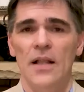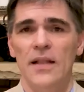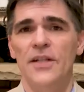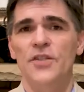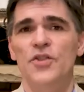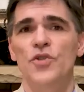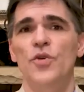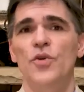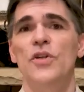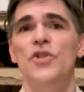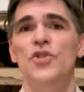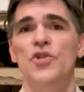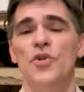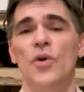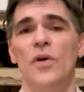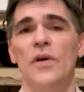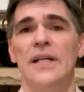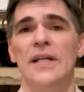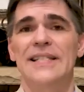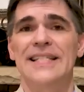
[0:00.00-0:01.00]
Let's join
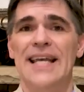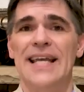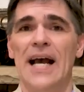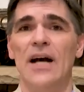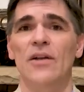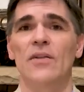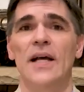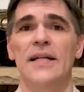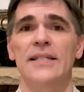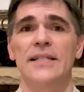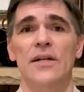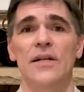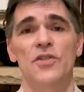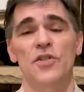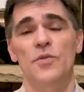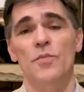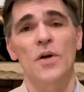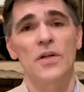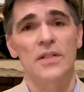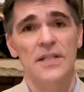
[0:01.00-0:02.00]
Jordan as he outlines how
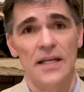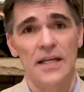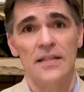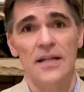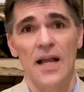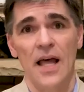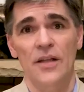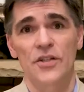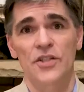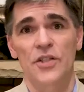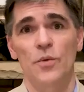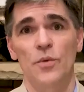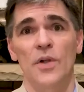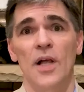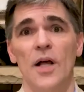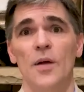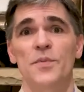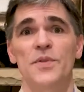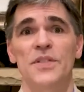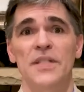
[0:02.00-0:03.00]
smart technology will
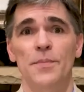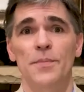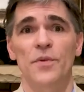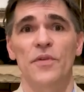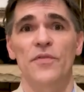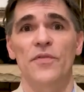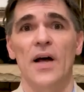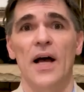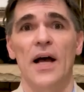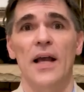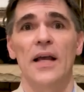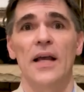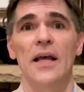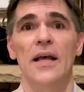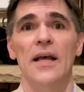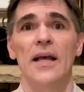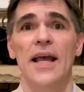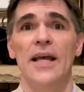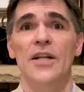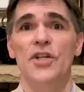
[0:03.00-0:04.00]
help simplify
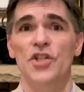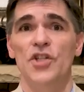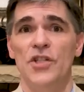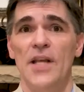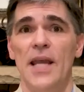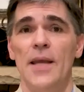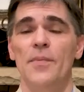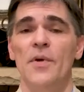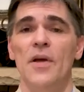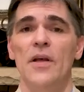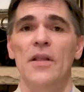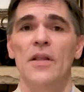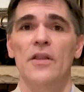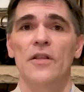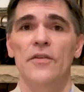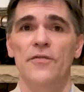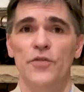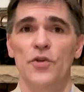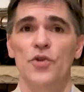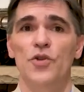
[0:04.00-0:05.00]
and shape
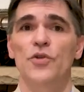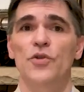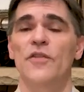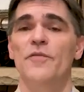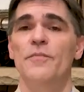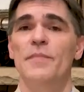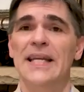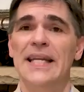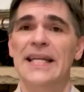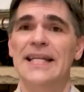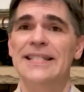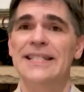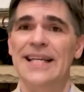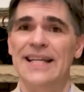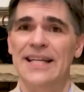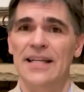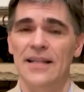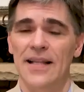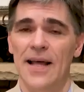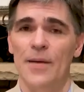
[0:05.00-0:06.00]
the future of meetings
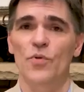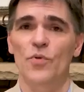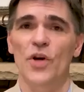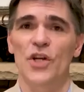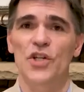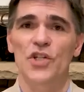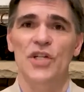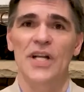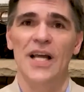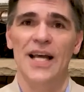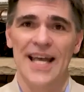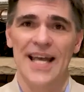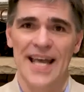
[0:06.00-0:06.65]
and collaboration